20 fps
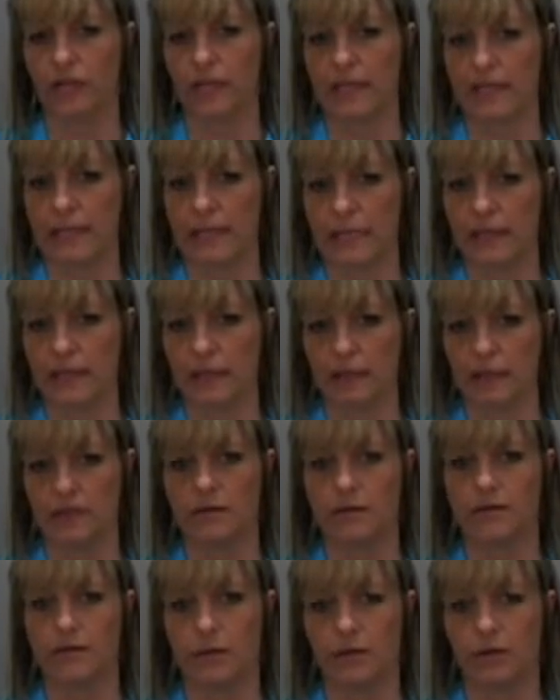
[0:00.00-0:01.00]

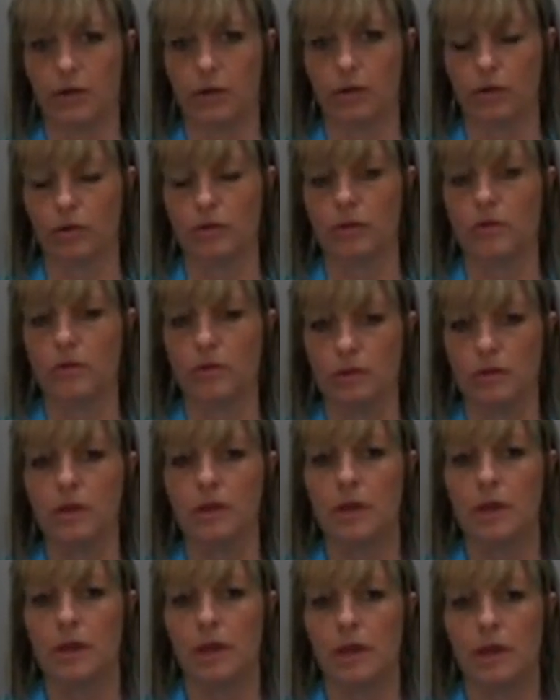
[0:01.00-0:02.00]
eating gluten.
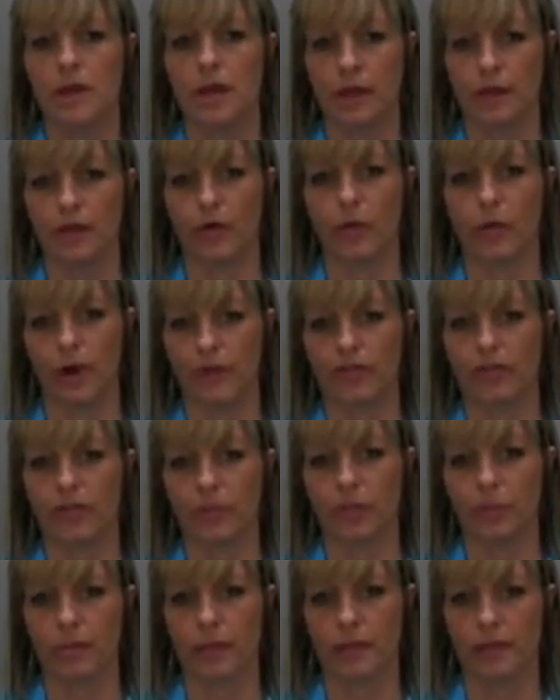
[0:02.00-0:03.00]
Otherwise,
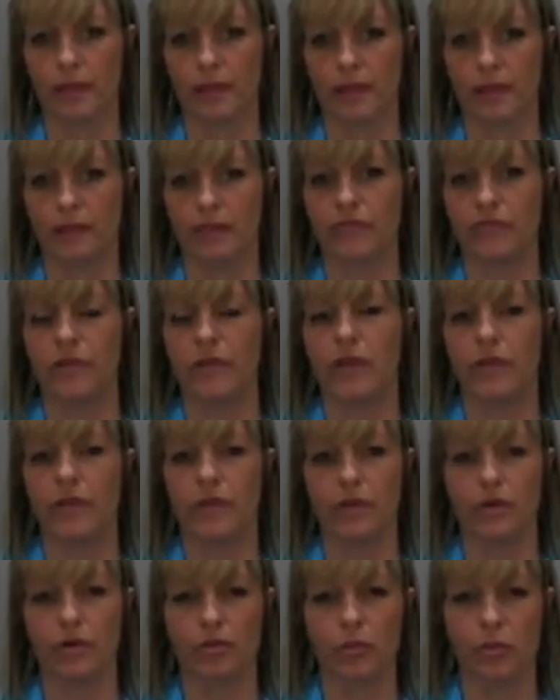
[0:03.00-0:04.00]
they'll be negative.
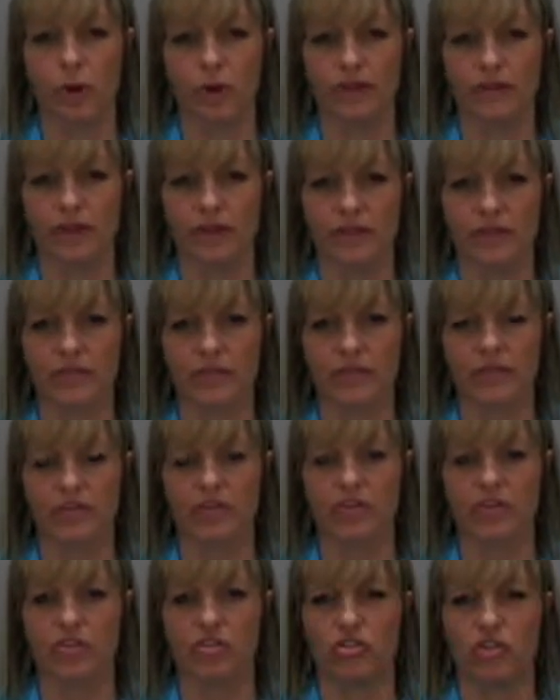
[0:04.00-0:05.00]
There is one test that's
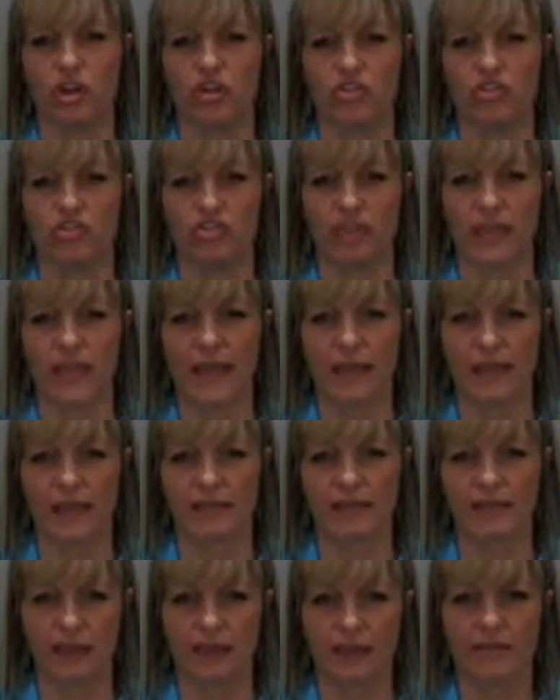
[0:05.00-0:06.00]
a genetic
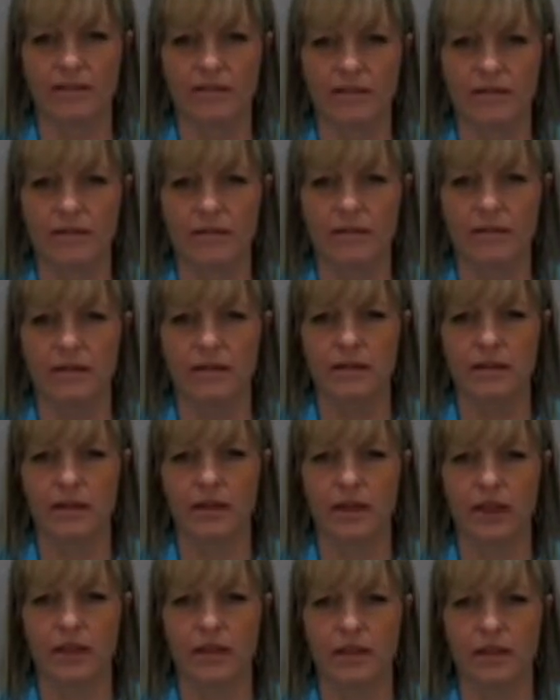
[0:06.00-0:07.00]
test
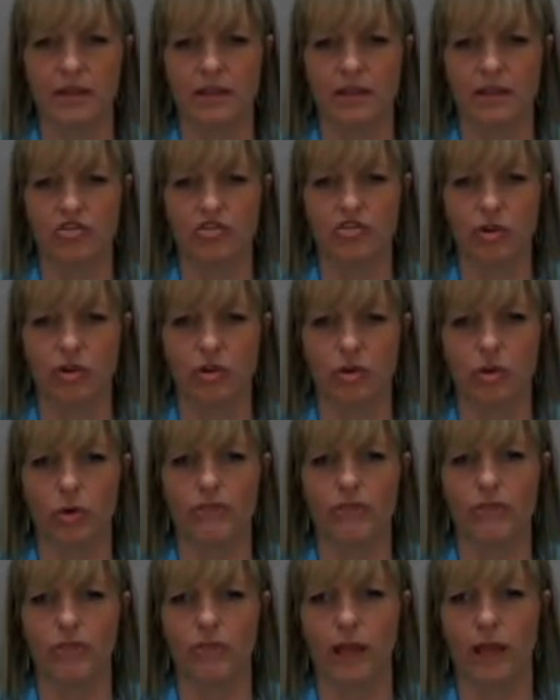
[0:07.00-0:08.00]
that can show you if
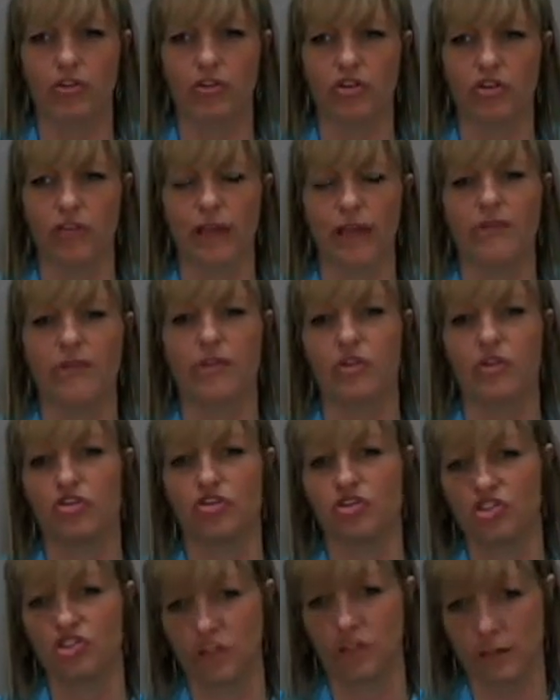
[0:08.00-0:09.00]
you actually have the
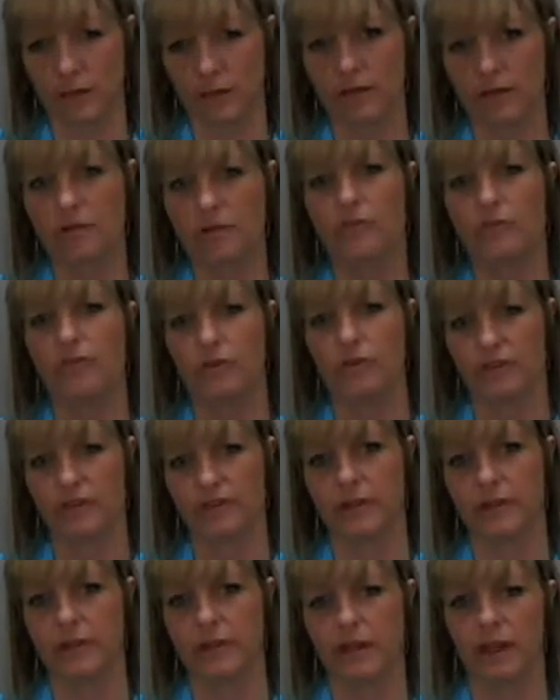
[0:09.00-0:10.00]
gene for
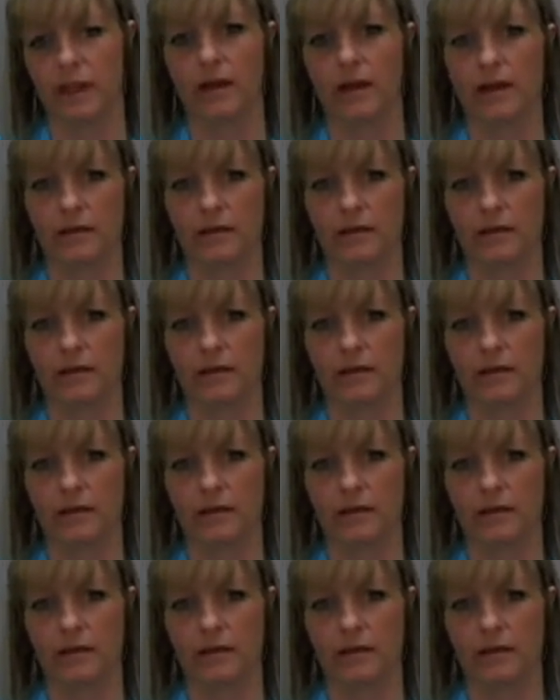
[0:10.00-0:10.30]
celiac.